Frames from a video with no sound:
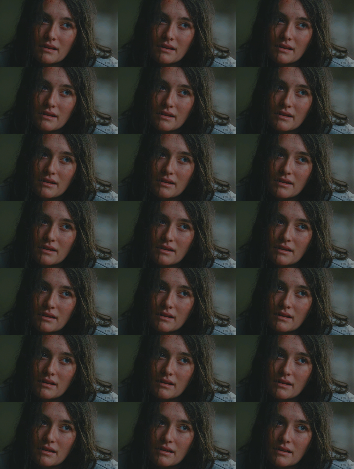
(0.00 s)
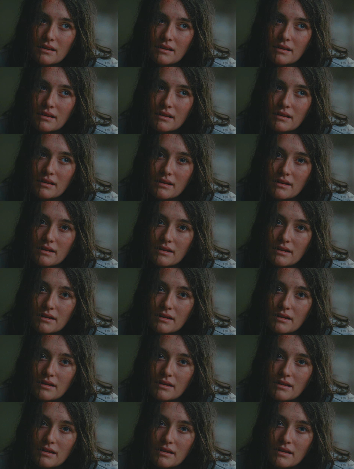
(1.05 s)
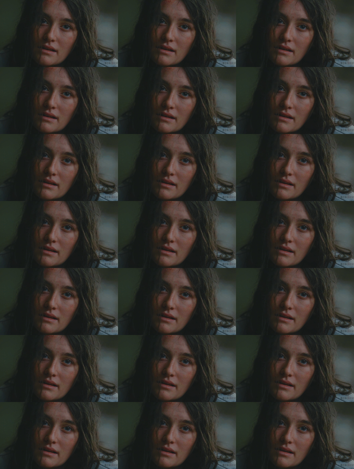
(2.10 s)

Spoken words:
No one is speaking in this clip.